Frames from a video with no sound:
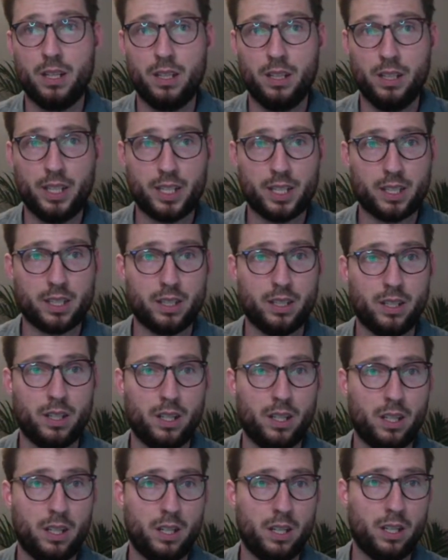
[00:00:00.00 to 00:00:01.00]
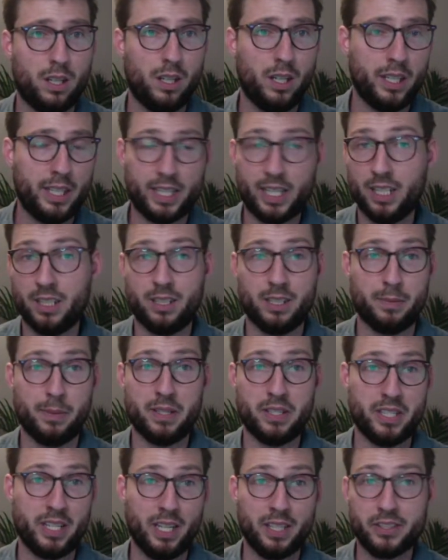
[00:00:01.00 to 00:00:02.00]
like
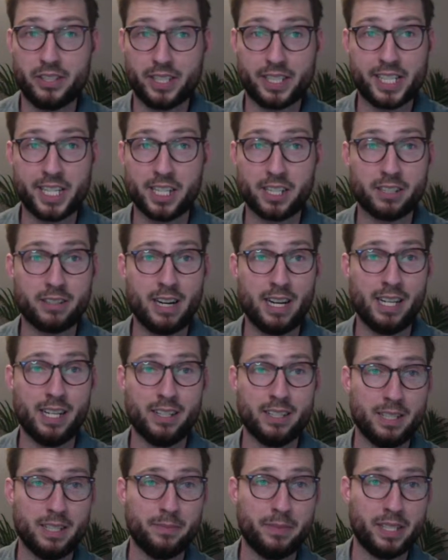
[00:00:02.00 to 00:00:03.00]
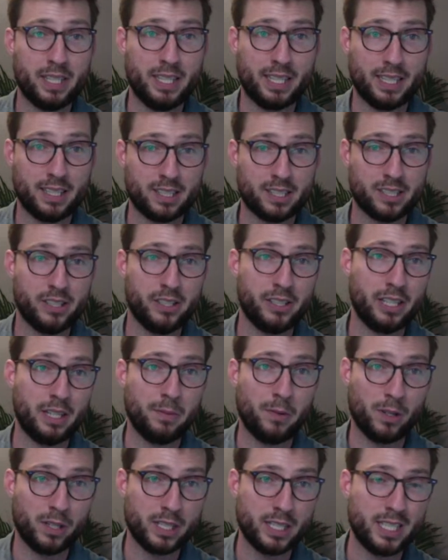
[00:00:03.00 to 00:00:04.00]
especially unsecured credit or something, like excluding
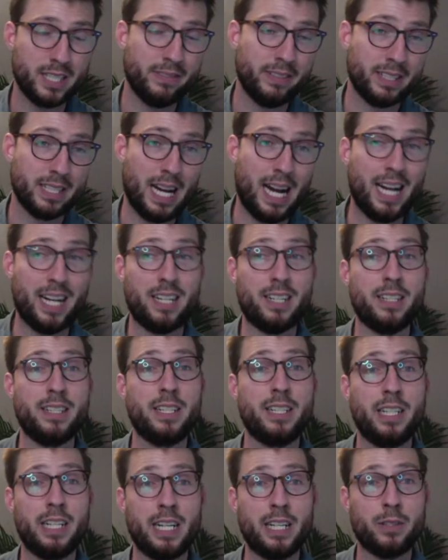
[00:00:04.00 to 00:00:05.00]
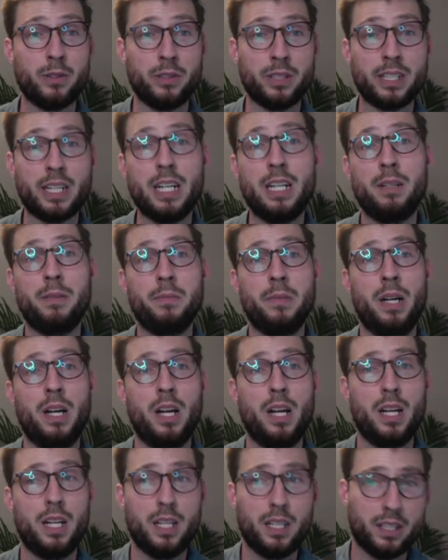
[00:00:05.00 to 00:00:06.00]
mortgage, if it's higher than your annual income,
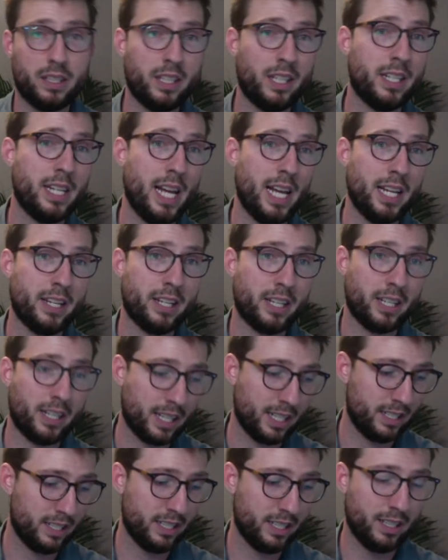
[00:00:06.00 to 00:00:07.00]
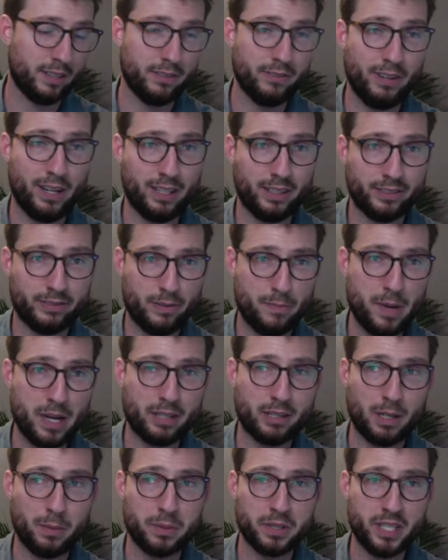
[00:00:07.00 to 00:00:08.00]
then yeah, you could consider filing for
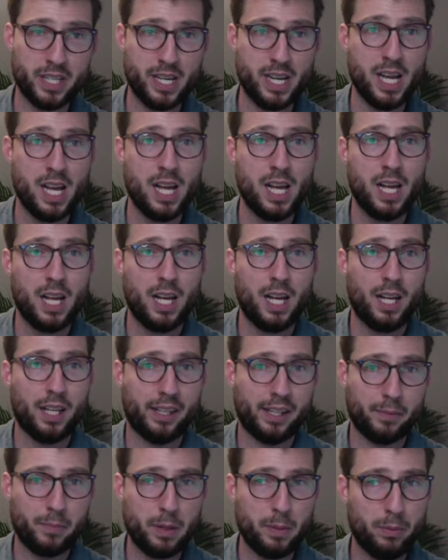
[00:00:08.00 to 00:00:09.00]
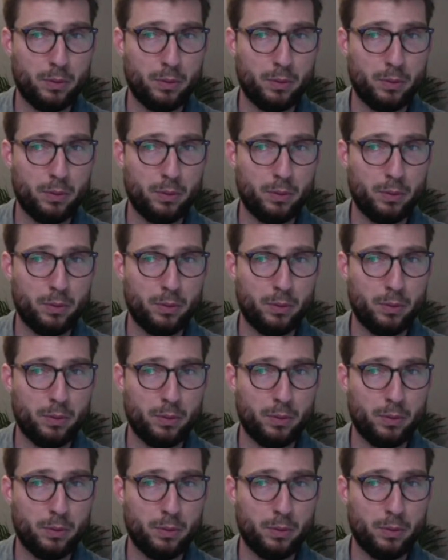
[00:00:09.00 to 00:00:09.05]
bankruptcy. I think